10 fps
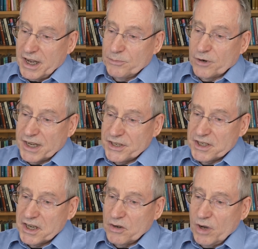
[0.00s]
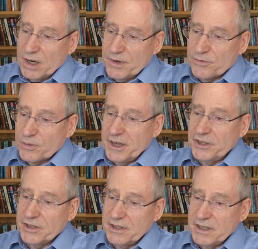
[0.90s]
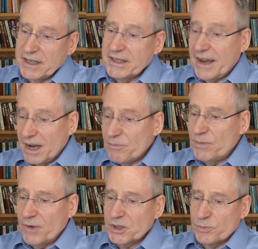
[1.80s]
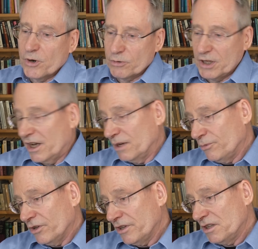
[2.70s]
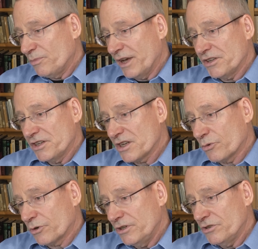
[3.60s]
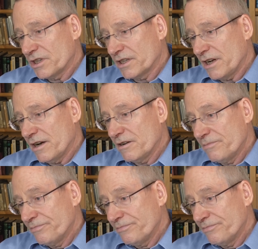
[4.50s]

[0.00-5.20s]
and processing quantum information that can be much more reliable than the methods that we're using now.